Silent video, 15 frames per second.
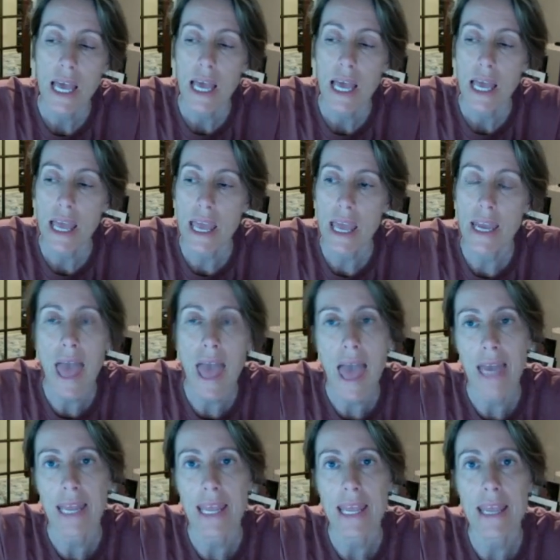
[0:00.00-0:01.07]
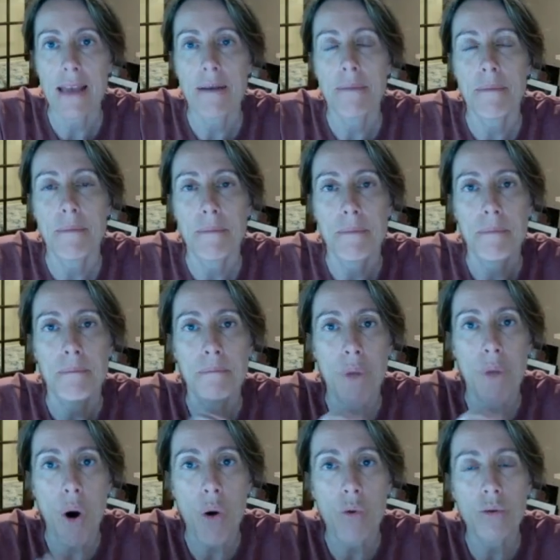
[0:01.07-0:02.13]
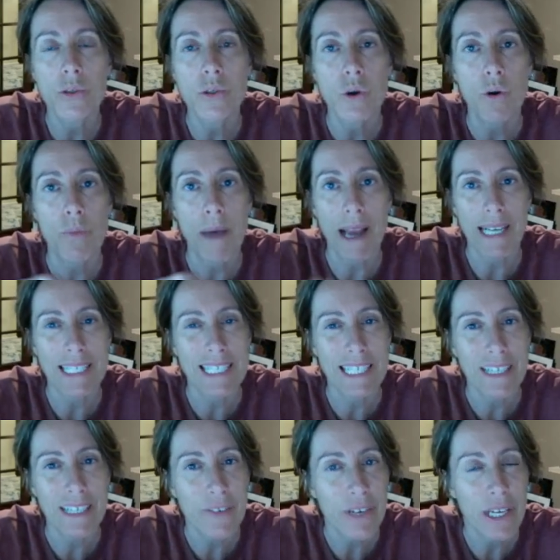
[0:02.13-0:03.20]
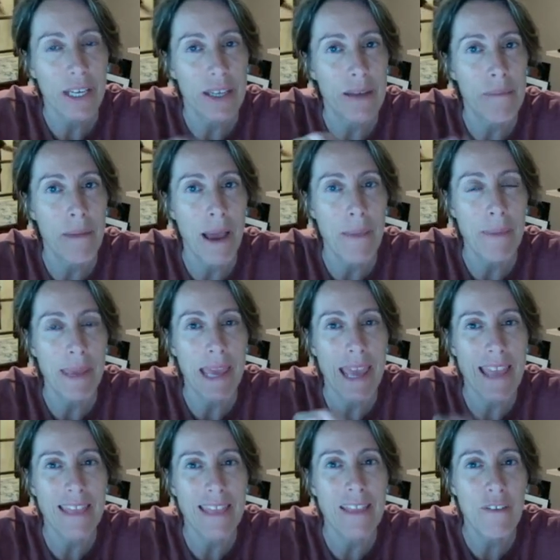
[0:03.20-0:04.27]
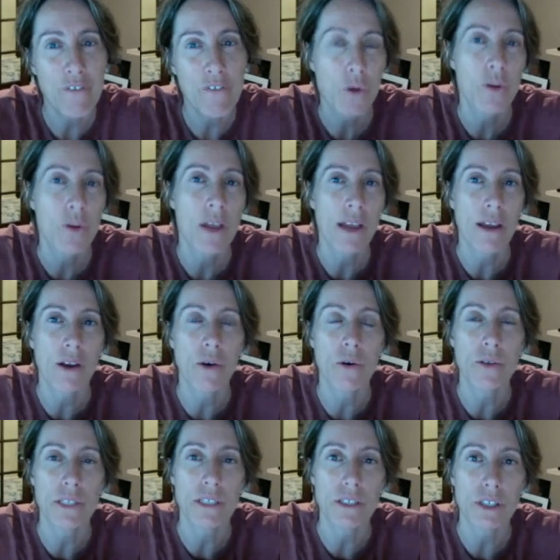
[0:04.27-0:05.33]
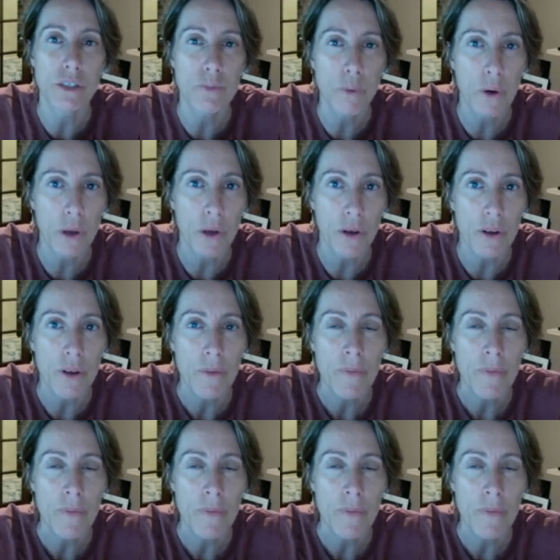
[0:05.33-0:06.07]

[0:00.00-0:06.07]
in any molds or bacteria that might be in the food that could cause it to spoil.